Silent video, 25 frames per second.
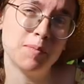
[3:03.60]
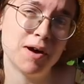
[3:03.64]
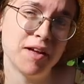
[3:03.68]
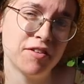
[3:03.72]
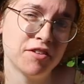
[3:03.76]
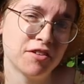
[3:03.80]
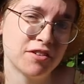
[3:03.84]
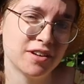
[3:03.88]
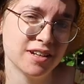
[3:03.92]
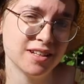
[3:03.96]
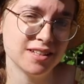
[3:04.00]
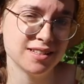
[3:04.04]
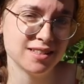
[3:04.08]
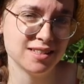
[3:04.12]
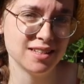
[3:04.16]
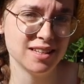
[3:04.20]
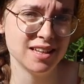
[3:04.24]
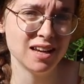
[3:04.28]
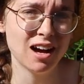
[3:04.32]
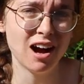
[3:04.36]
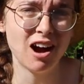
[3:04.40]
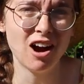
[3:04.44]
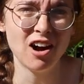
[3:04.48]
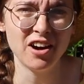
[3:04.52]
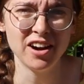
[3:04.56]
The pattern is
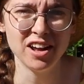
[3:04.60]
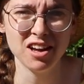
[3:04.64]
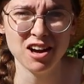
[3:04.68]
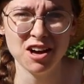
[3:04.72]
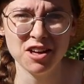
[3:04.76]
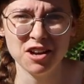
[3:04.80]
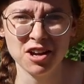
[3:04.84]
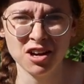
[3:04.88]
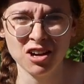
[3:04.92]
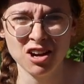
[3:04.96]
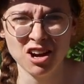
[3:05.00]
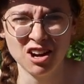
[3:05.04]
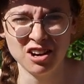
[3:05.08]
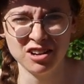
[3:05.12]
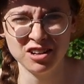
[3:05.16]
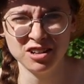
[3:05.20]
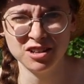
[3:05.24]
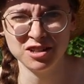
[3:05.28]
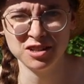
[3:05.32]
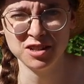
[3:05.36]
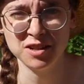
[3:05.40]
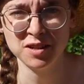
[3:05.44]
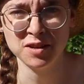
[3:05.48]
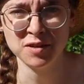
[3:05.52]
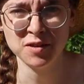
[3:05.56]
the Ariana
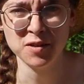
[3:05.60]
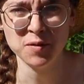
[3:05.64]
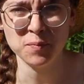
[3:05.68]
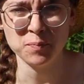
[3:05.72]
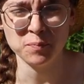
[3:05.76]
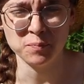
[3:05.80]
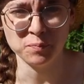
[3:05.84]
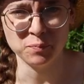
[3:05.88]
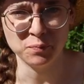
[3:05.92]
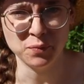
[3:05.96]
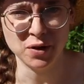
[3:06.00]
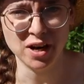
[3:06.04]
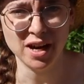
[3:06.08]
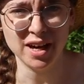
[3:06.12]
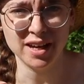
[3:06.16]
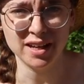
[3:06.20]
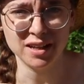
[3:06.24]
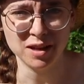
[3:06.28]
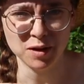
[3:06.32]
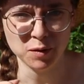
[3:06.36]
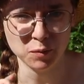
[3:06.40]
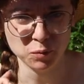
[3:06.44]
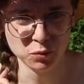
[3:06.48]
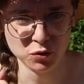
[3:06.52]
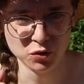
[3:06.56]
cardigan
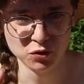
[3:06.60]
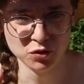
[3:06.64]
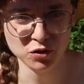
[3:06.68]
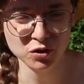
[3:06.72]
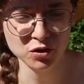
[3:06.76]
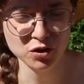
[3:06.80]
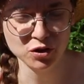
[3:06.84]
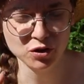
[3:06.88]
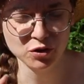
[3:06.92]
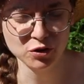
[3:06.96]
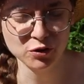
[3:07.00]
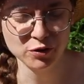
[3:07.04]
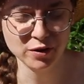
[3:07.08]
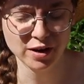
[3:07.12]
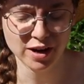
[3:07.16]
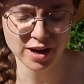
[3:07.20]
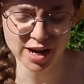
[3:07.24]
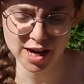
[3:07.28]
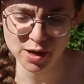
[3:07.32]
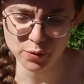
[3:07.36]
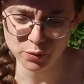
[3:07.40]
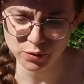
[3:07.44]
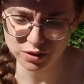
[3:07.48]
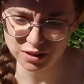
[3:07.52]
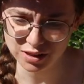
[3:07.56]
by Berroco.
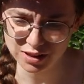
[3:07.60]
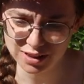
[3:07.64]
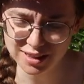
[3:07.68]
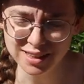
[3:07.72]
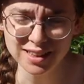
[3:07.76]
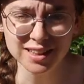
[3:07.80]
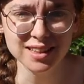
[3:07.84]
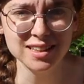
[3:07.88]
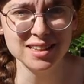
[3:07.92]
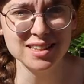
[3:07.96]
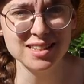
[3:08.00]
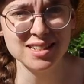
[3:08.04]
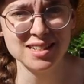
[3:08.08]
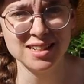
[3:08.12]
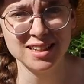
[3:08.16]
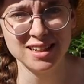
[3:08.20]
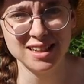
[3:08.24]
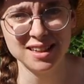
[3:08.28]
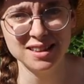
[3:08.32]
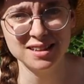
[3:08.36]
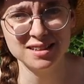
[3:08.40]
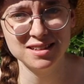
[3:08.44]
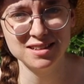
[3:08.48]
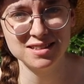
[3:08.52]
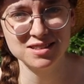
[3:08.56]
I will link it
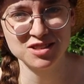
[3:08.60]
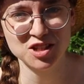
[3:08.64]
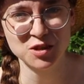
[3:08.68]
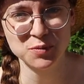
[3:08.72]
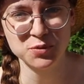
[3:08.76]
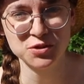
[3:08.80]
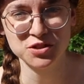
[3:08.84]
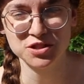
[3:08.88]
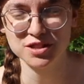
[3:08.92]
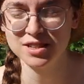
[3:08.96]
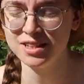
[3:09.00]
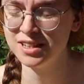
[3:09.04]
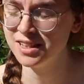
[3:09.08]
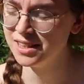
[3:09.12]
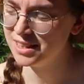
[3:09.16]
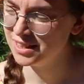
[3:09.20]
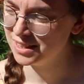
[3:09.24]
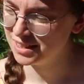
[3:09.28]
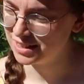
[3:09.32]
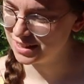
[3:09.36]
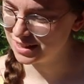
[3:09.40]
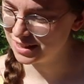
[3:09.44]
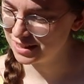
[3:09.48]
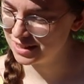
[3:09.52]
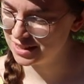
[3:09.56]
in the description.
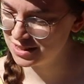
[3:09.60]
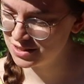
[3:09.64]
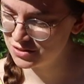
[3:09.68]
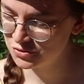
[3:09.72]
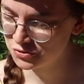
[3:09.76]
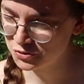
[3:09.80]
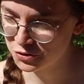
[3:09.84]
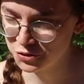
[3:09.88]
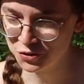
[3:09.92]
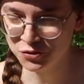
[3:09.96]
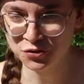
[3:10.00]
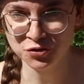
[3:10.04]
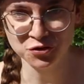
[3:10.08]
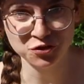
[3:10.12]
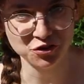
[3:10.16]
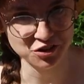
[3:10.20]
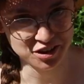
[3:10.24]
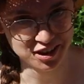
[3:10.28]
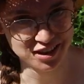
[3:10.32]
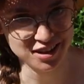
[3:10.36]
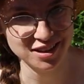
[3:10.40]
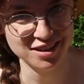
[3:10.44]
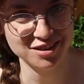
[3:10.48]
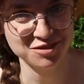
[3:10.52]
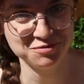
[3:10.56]
It is for
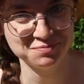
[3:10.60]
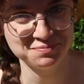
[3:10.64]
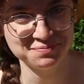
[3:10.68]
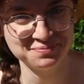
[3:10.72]
free.